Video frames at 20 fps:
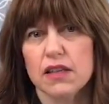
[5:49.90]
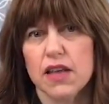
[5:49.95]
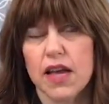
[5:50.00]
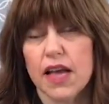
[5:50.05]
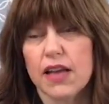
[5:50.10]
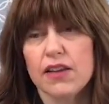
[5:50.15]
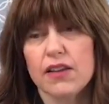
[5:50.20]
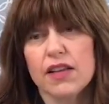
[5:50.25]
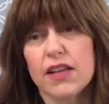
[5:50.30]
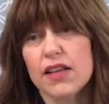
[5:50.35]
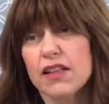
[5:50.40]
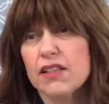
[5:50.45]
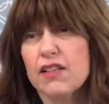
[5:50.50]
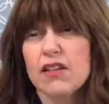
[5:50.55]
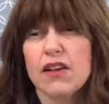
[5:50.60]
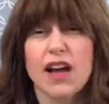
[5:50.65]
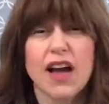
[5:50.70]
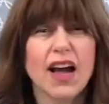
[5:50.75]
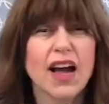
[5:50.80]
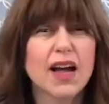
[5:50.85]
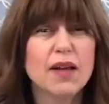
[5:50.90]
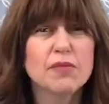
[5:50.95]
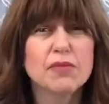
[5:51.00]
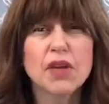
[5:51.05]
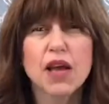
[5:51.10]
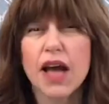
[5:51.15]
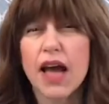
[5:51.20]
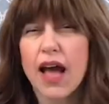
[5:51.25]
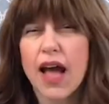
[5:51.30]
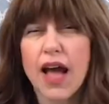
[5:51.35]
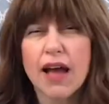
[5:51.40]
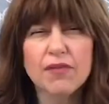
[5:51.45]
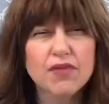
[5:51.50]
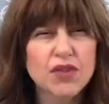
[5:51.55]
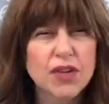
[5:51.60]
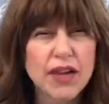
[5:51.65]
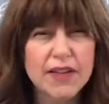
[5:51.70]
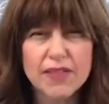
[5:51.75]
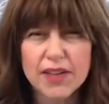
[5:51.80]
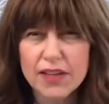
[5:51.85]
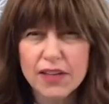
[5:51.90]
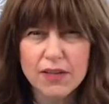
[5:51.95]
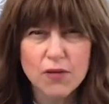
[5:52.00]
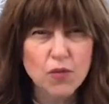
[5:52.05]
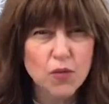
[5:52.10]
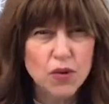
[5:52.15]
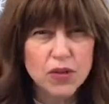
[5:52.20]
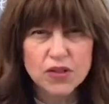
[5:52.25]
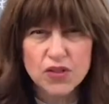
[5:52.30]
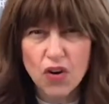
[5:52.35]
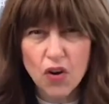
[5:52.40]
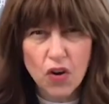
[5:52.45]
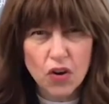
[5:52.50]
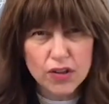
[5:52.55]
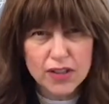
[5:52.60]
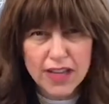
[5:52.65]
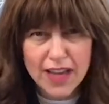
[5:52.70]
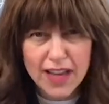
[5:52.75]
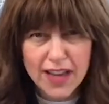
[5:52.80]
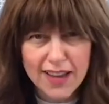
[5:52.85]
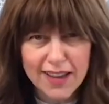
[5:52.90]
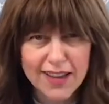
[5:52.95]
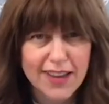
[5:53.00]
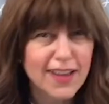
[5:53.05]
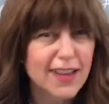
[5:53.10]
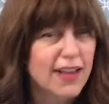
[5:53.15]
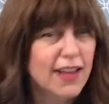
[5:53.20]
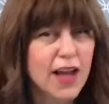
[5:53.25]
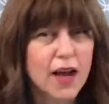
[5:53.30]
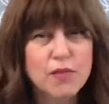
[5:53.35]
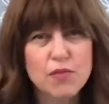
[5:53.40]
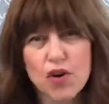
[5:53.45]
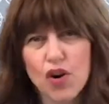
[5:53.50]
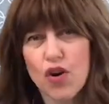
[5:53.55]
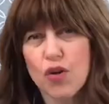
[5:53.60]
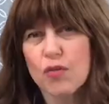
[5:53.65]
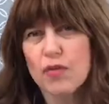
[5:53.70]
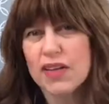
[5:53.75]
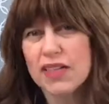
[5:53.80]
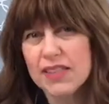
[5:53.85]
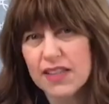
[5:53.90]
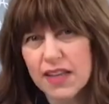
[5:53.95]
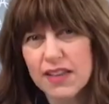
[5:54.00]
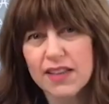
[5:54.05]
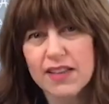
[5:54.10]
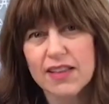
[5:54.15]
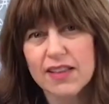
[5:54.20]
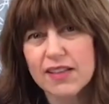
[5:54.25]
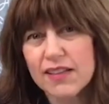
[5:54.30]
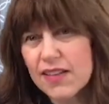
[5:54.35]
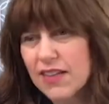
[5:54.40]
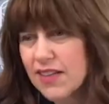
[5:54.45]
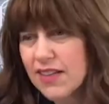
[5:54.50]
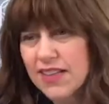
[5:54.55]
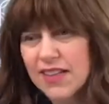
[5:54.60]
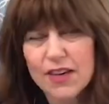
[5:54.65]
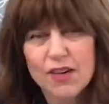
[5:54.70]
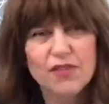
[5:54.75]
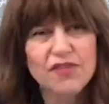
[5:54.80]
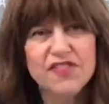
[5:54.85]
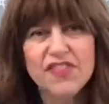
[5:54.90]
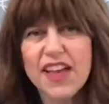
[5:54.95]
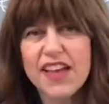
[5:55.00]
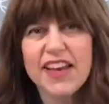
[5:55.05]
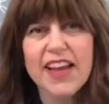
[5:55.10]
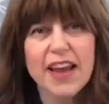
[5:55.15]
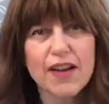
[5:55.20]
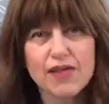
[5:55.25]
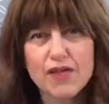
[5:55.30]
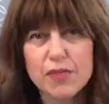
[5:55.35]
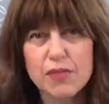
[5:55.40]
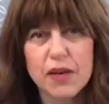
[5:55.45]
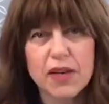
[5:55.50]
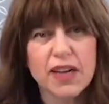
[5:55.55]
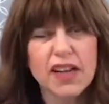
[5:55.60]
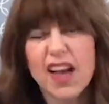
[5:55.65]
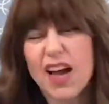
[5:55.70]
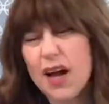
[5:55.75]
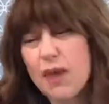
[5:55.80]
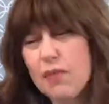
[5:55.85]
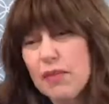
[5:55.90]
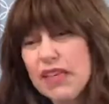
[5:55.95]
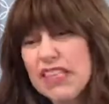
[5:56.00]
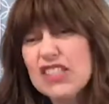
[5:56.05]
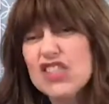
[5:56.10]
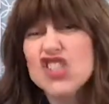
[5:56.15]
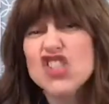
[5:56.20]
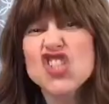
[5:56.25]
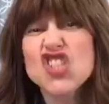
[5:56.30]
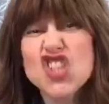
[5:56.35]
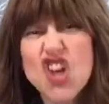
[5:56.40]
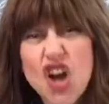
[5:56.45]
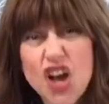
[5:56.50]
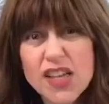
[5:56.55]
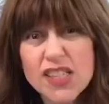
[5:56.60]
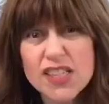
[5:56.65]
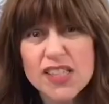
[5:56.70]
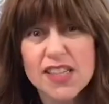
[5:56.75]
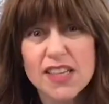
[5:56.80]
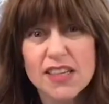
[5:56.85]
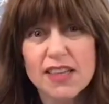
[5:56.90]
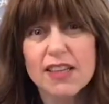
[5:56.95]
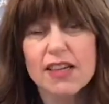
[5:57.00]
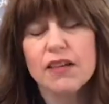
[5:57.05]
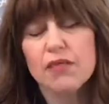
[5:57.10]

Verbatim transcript: and you're like, look, I'm after having worked all day, come home and done the, you know, fed everybody, I'm exhausted.